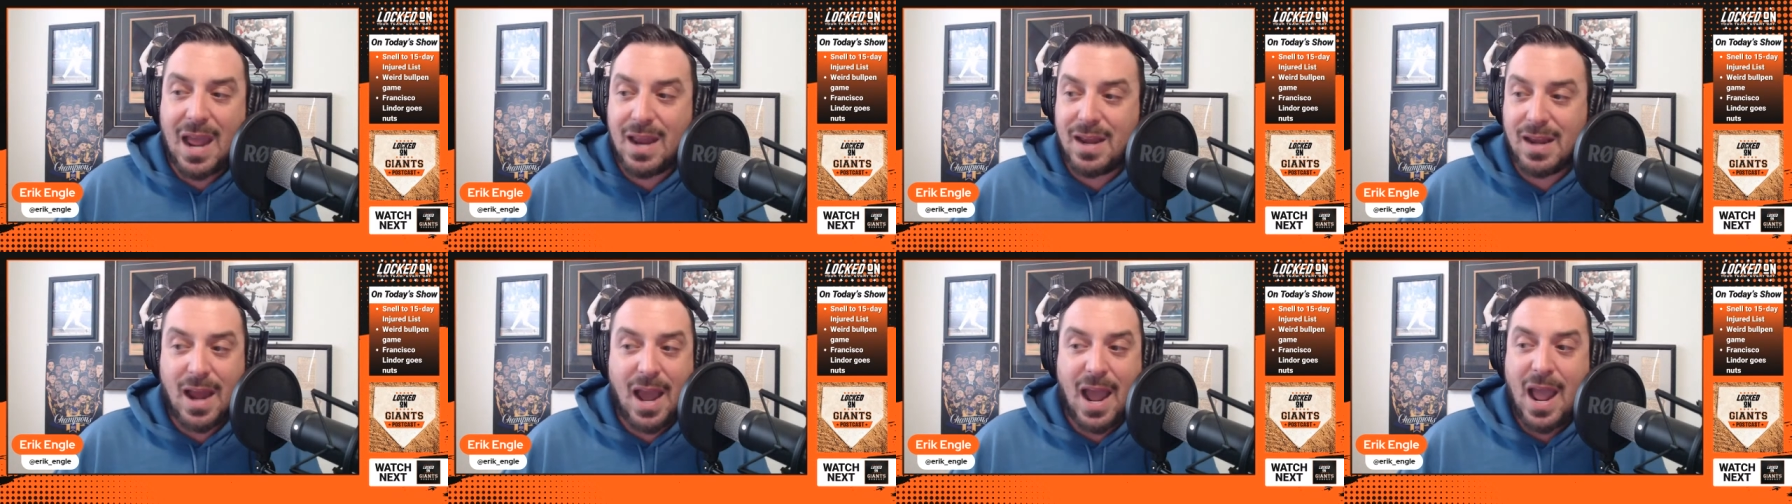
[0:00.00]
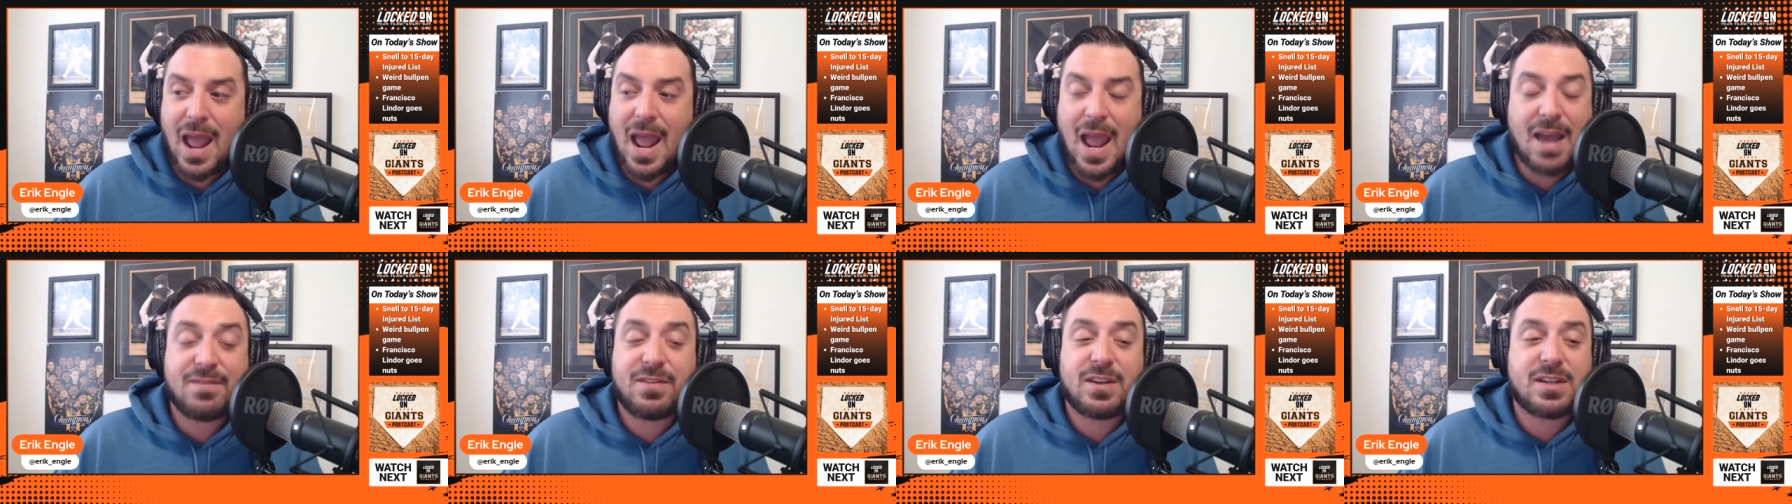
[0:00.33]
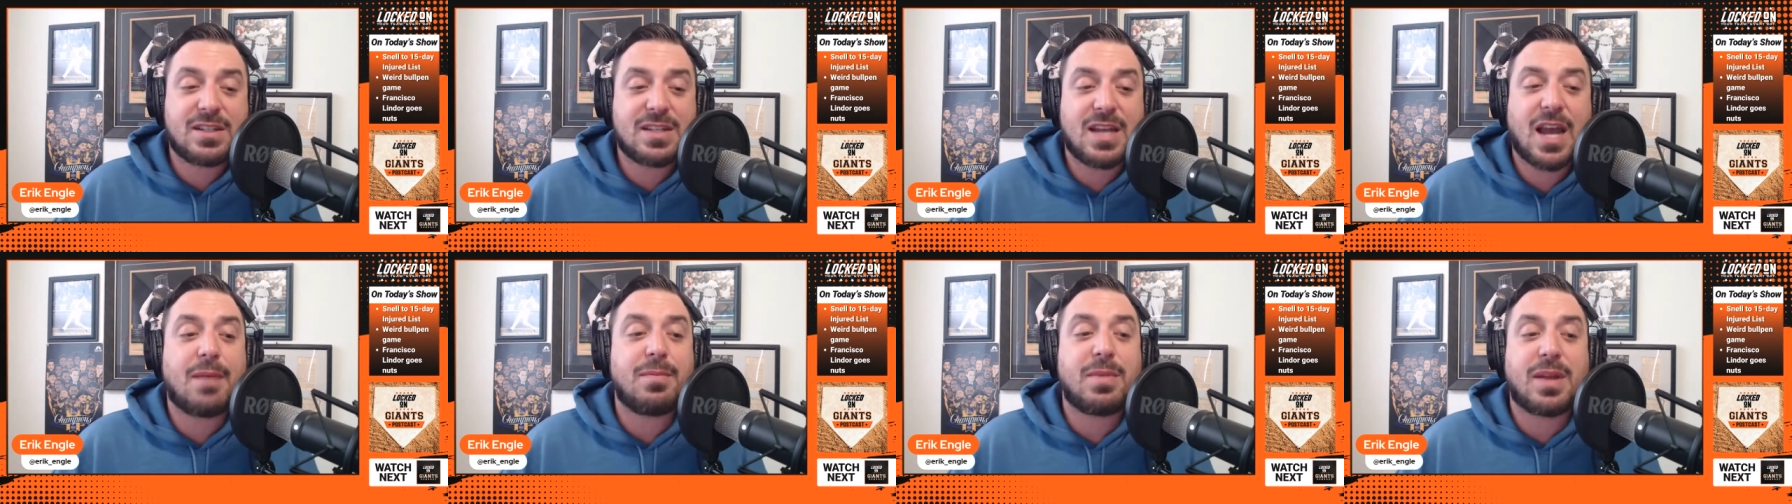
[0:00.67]
not having
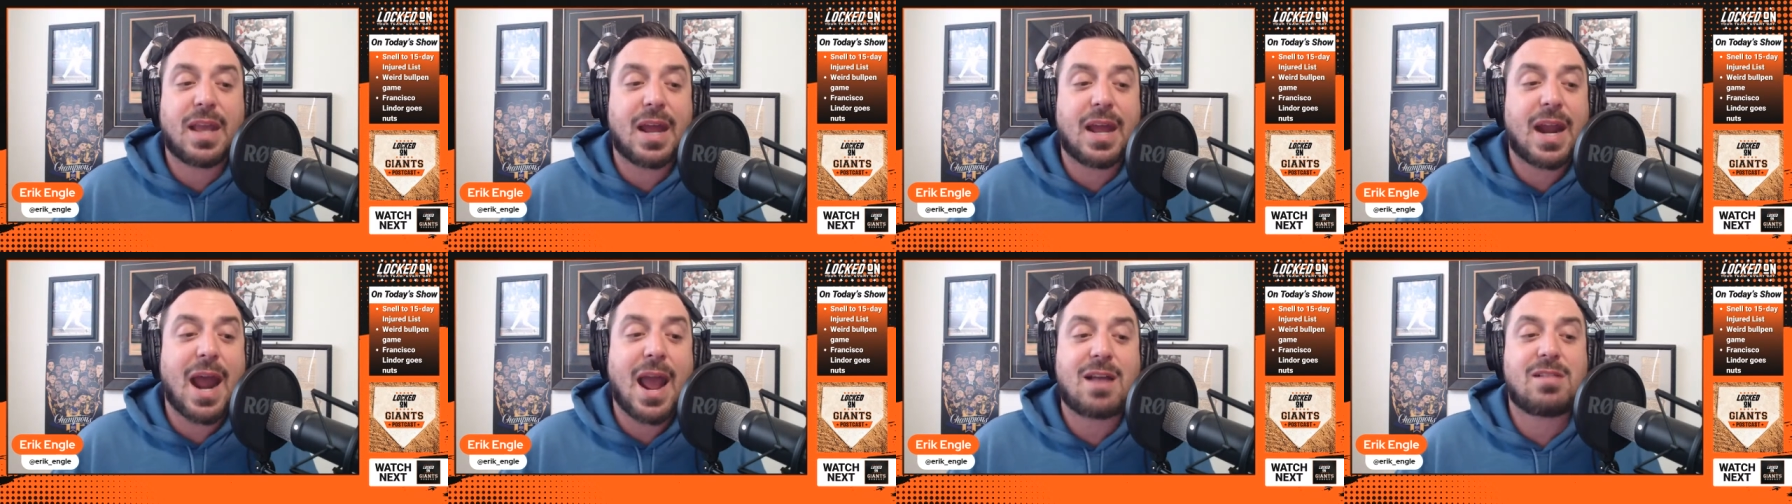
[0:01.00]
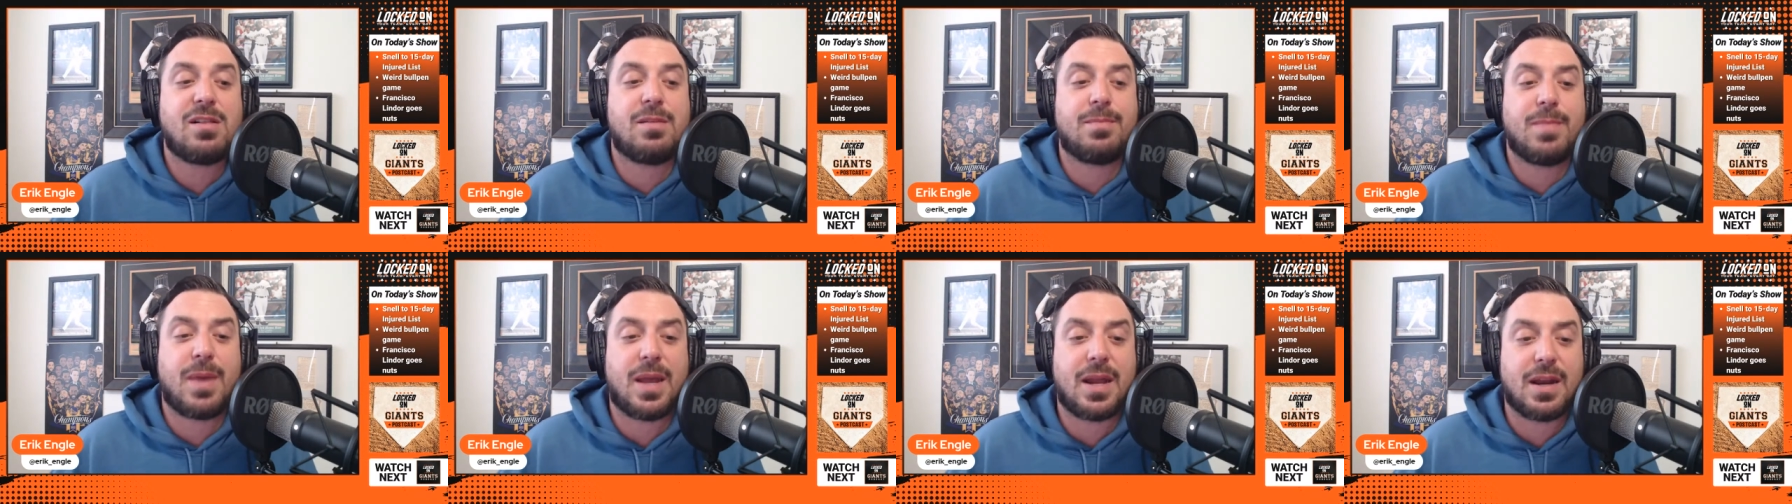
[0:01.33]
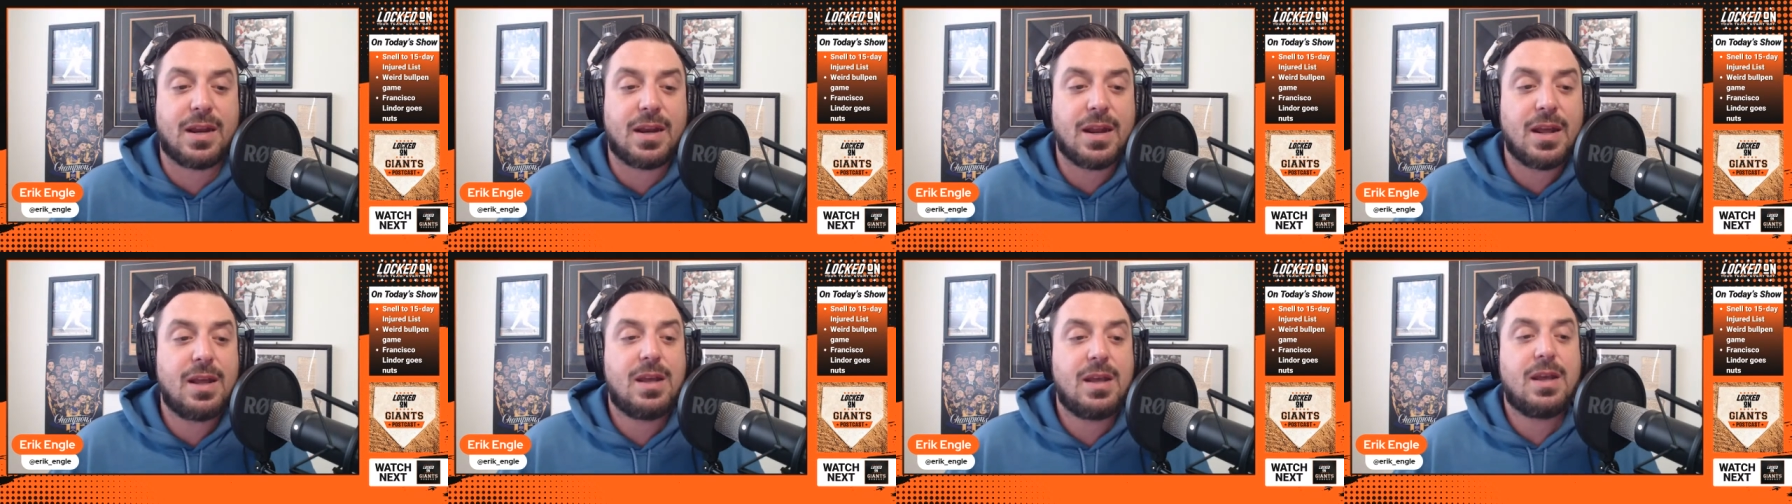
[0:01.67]
time to get
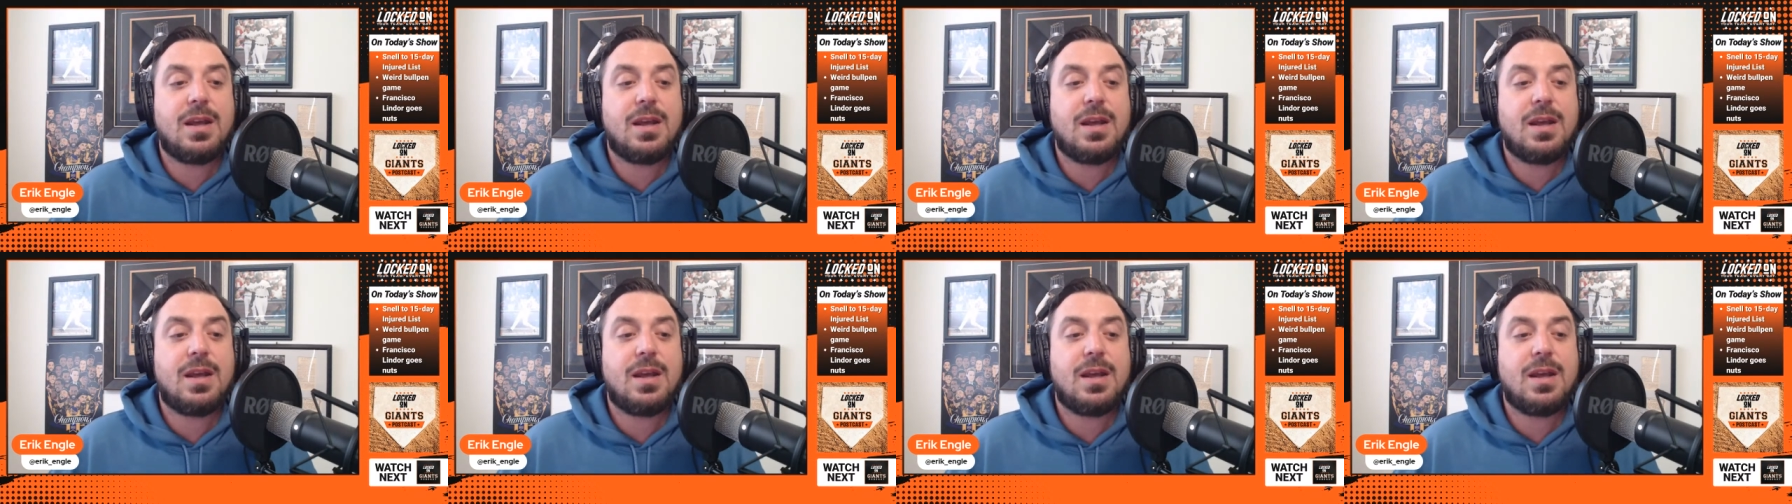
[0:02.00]
acclimated.